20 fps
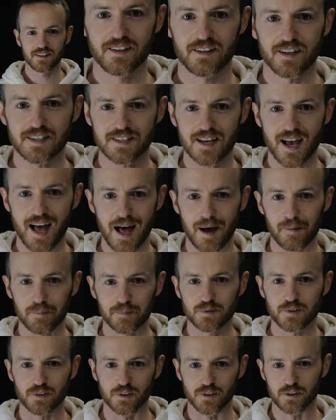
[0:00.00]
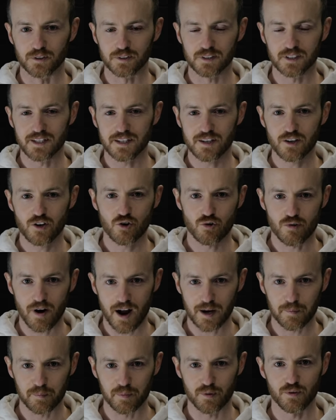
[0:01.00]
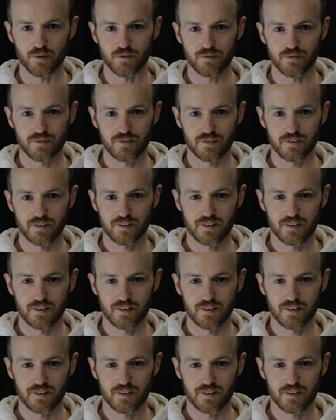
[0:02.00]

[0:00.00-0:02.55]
is absolutely crack proof.